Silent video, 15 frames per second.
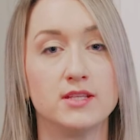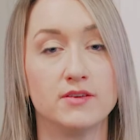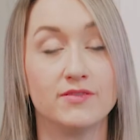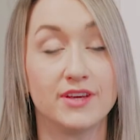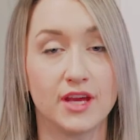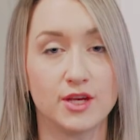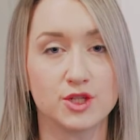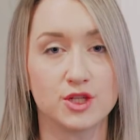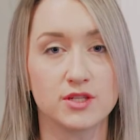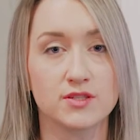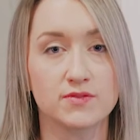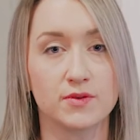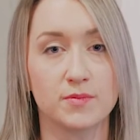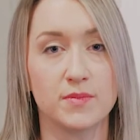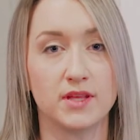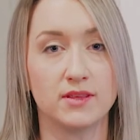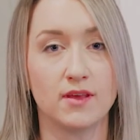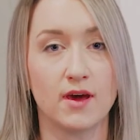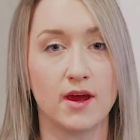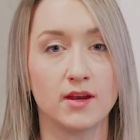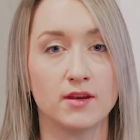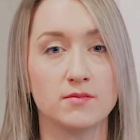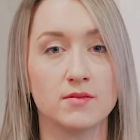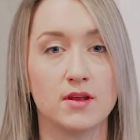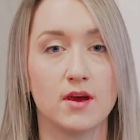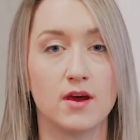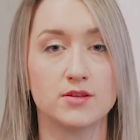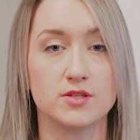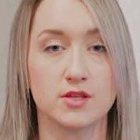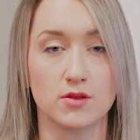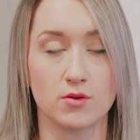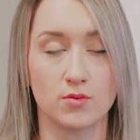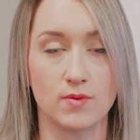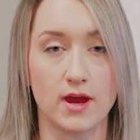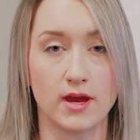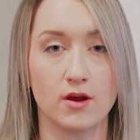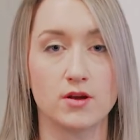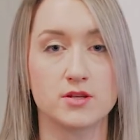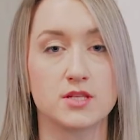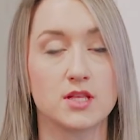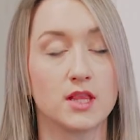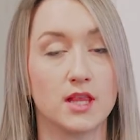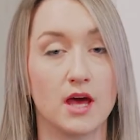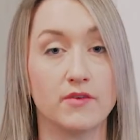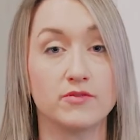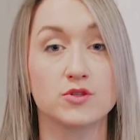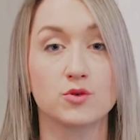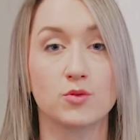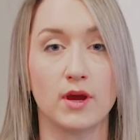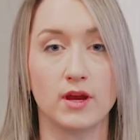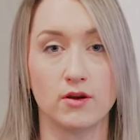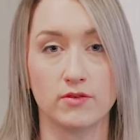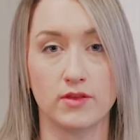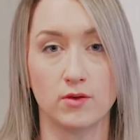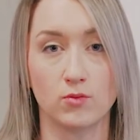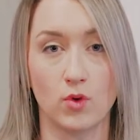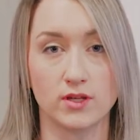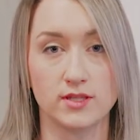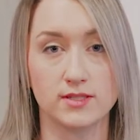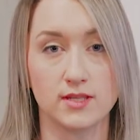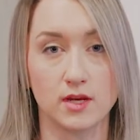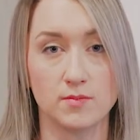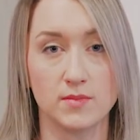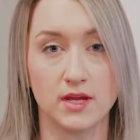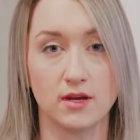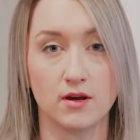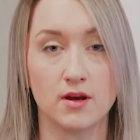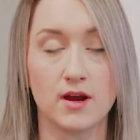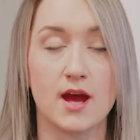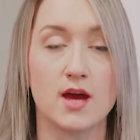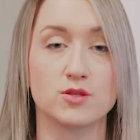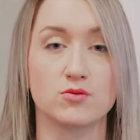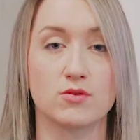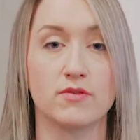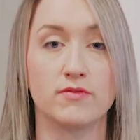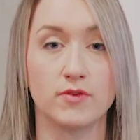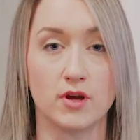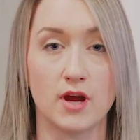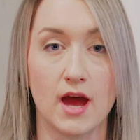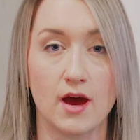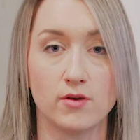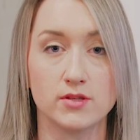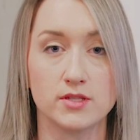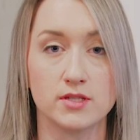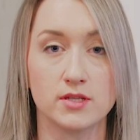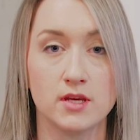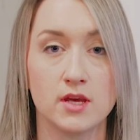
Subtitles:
deviations from midline to the right or to the left greater than 1 centimeter as we refer out.